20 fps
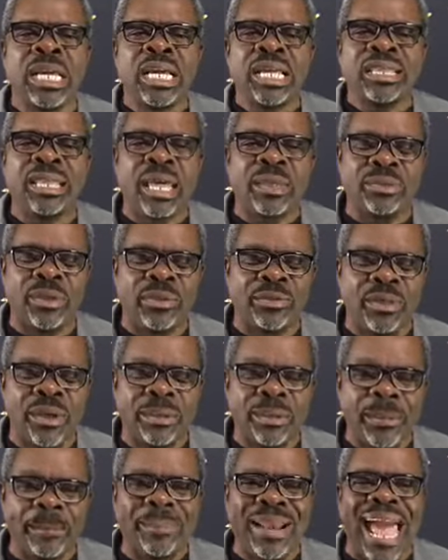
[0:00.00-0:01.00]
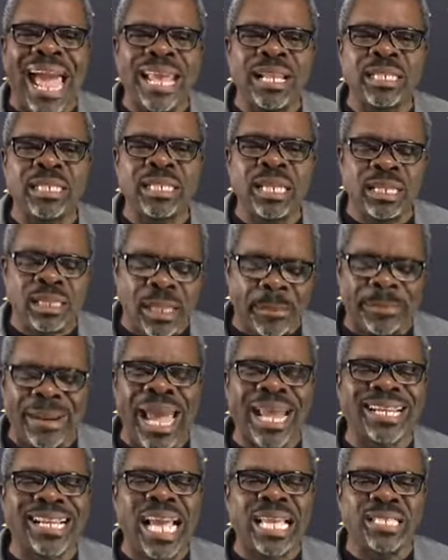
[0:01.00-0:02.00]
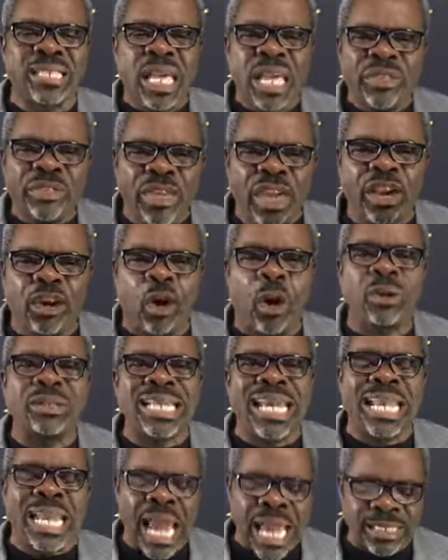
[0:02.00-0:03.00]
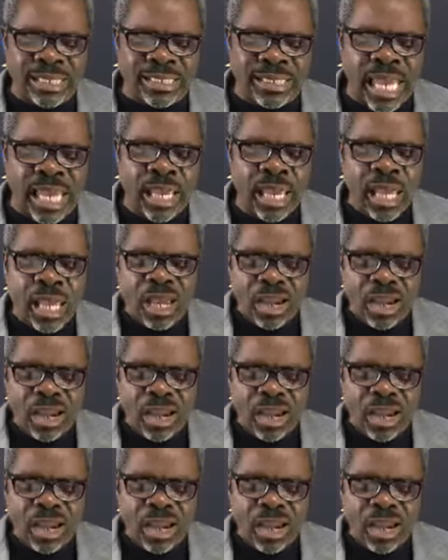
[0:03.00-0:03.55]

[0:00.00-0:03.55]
the blind guys, they called. And I say,